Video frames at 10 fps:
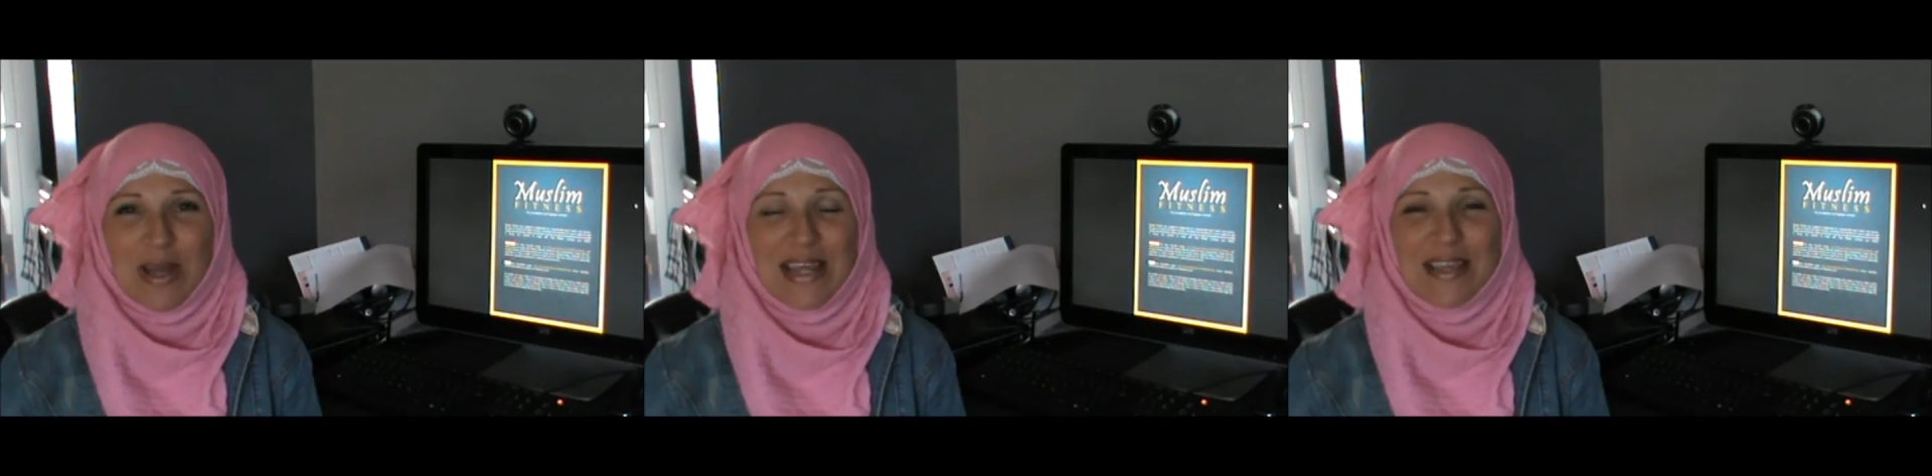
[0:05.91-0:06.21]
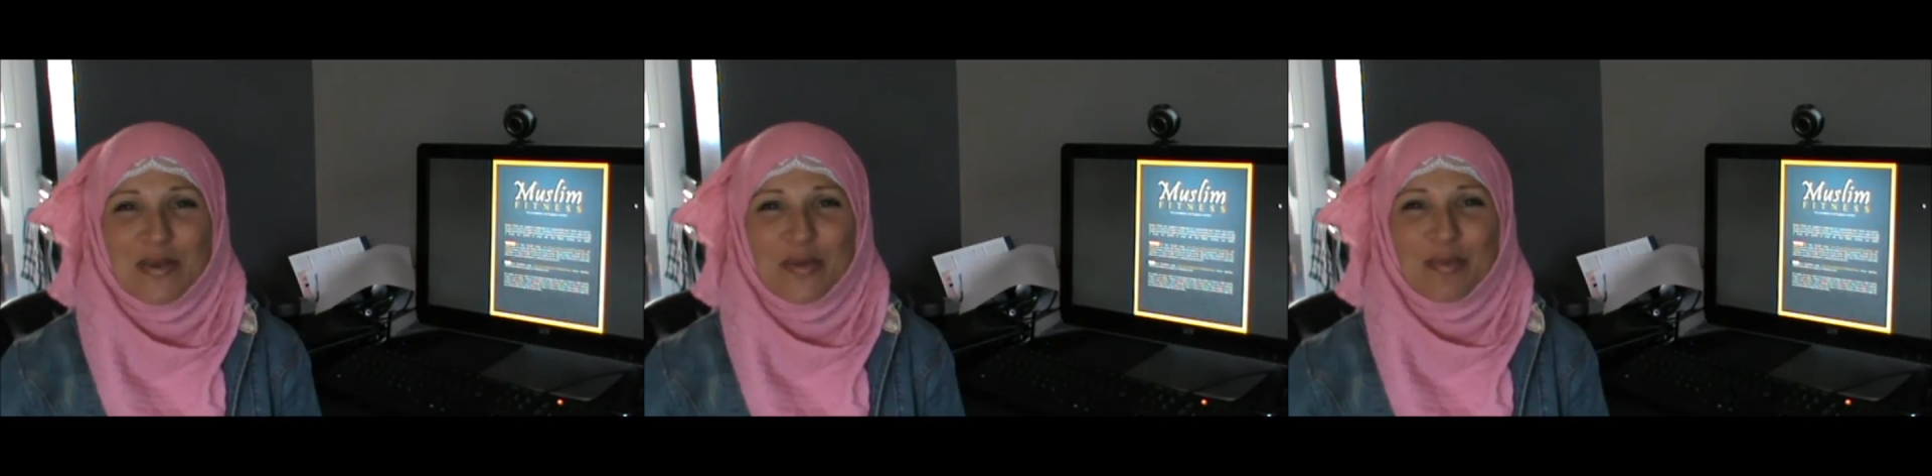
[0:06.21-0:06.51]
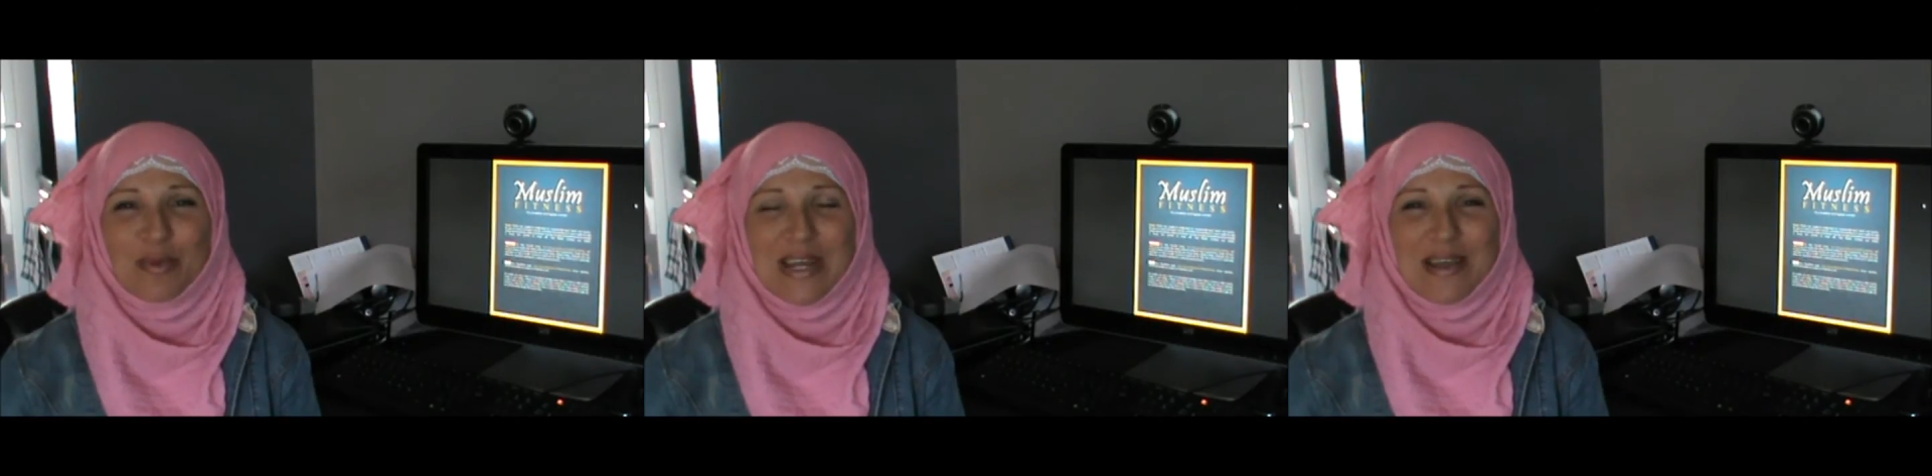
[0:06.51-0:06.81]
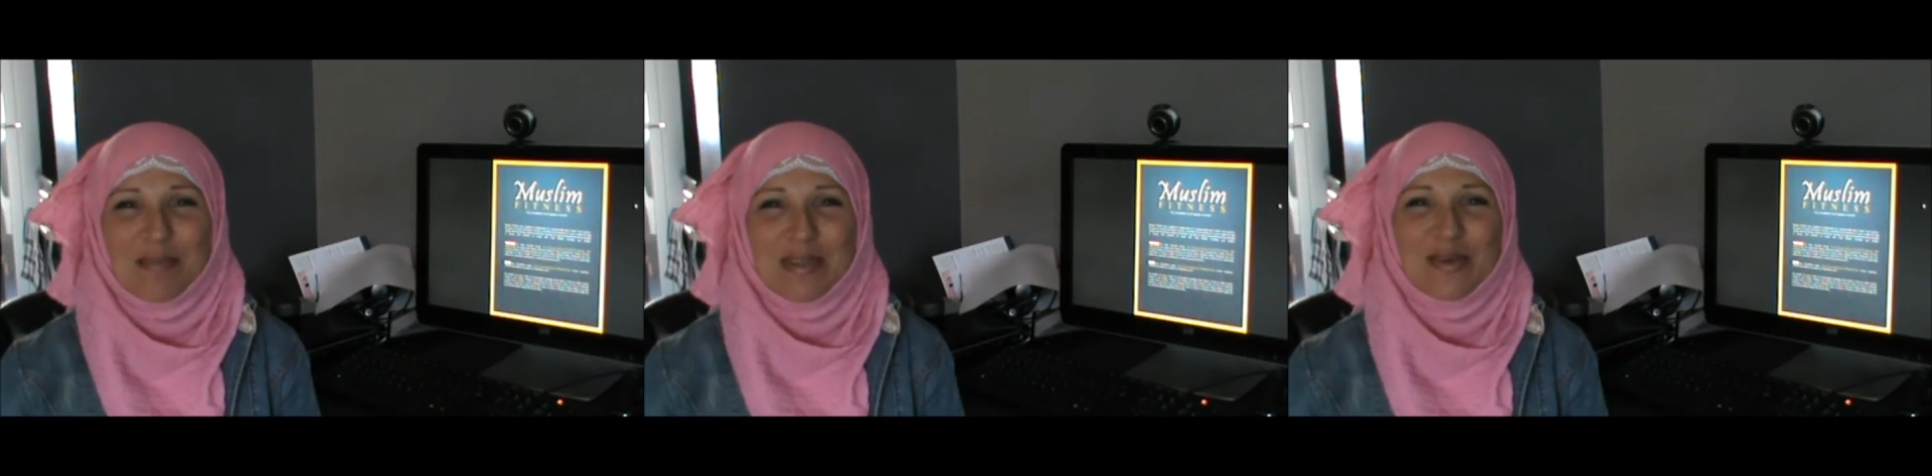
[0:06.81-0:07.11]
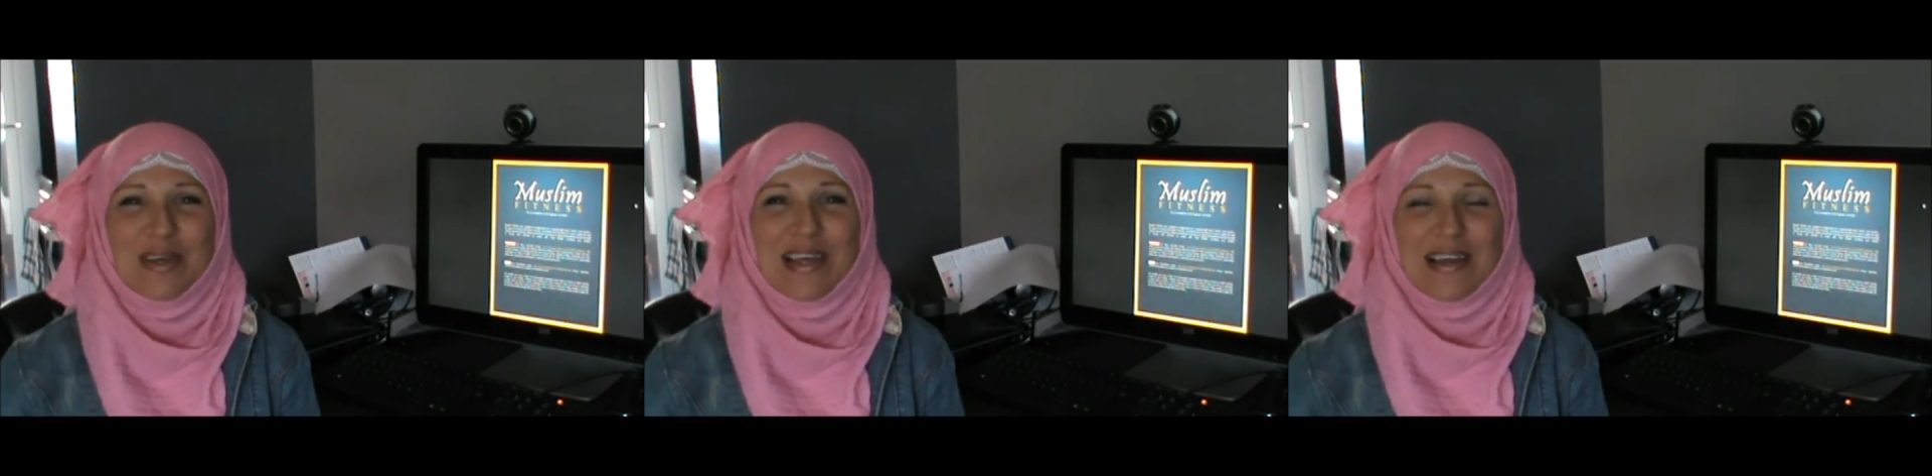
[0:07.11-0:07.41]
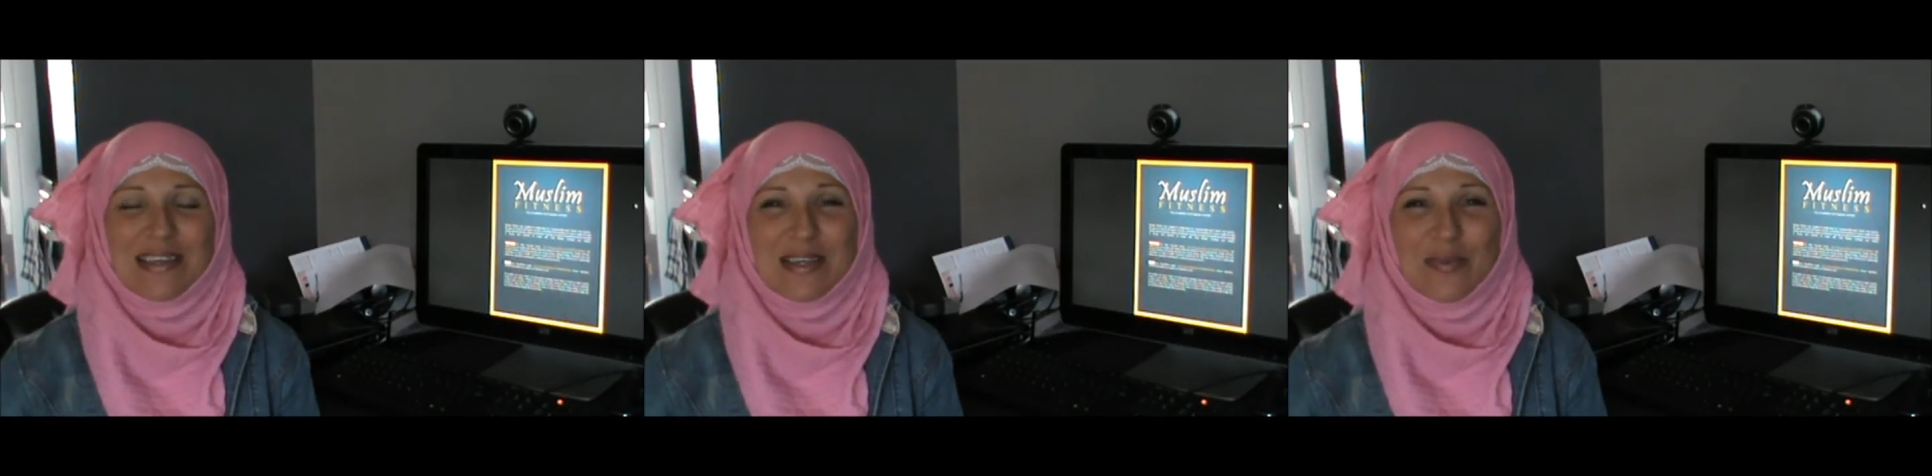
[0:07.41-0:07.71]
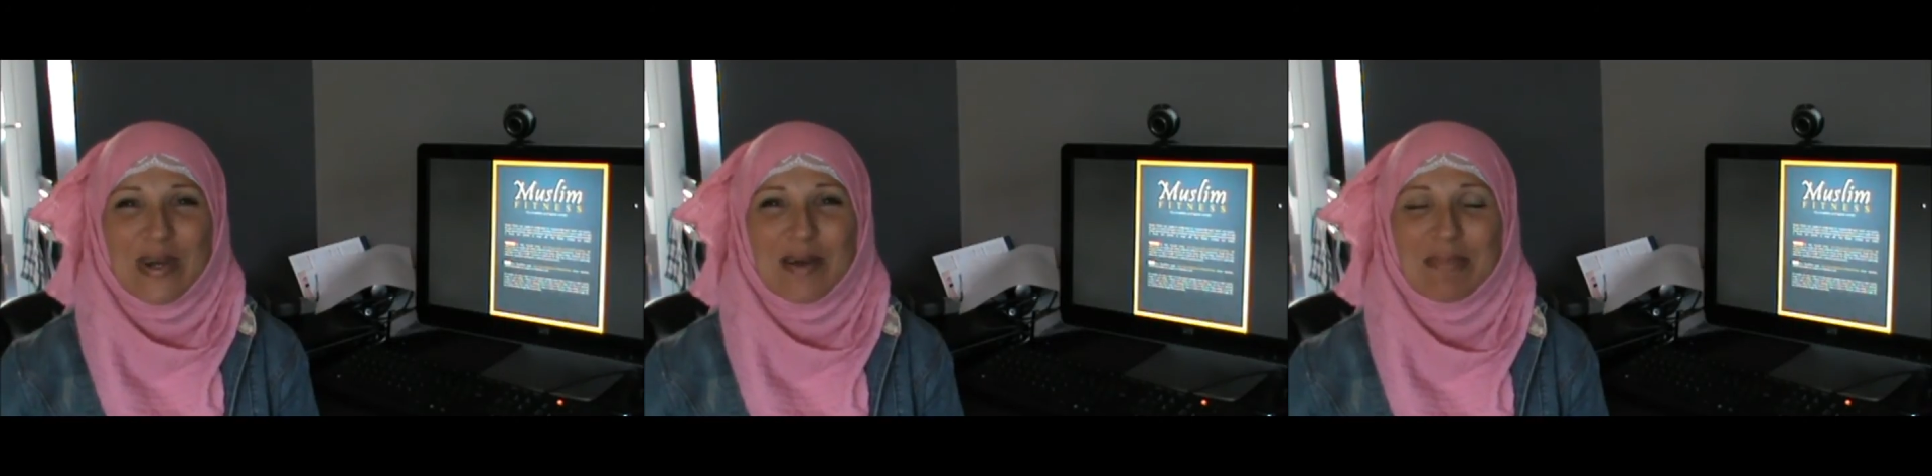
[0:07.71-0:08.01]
Alaykum wa rahmatullahi wa